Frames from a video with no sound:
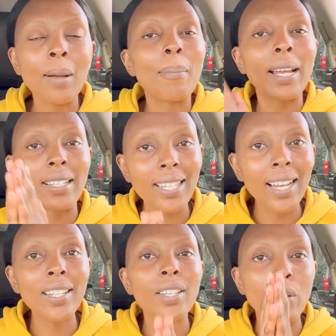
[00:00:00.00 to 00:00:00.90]
by
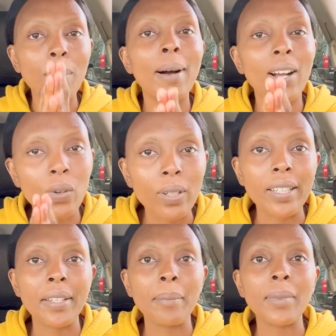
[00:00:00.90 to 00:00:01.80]
turning your back on
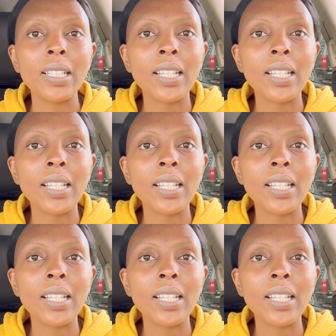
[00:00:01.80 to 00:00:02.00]
him.